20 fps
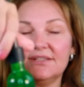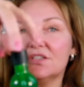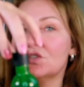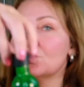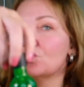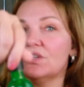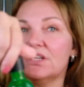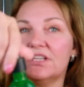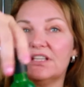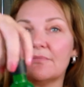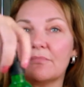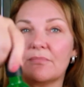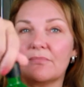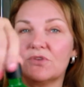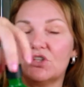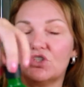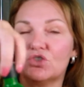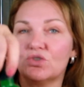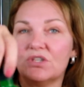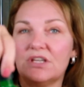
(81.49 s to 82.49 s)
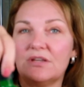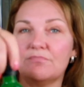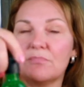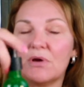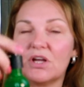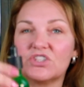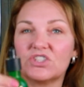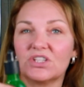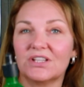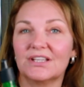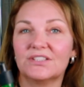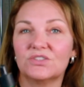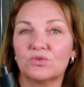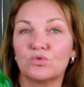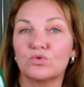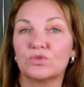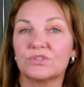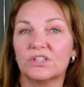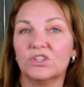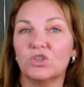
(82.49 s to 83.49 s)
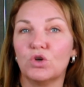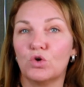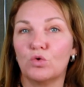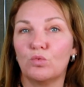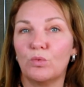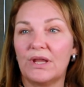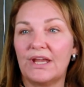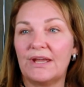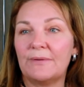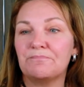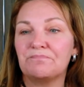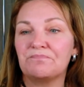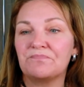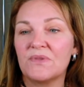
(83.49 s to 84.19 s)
You don't need much. A little goes a long way.